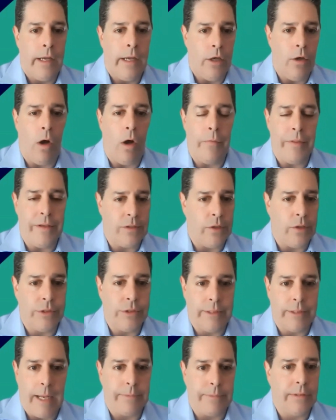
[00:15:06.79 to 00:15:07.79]
all these little
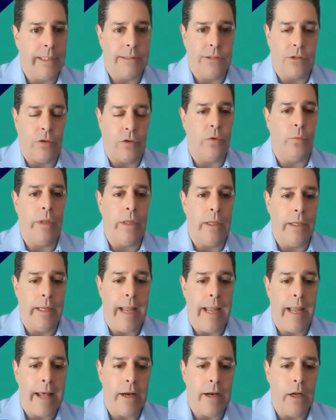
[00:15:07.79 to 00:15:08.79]
steps, they start to
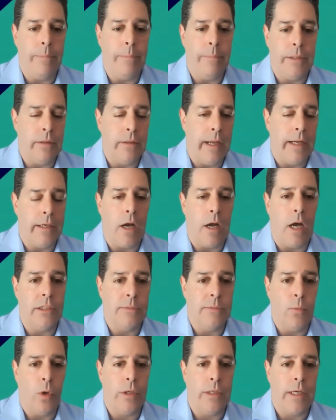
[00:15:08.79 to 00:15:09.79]
really add up and
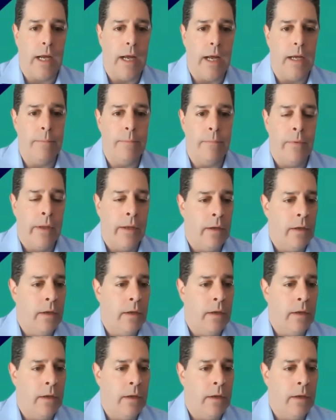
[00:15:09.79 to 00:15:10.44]
cost more time.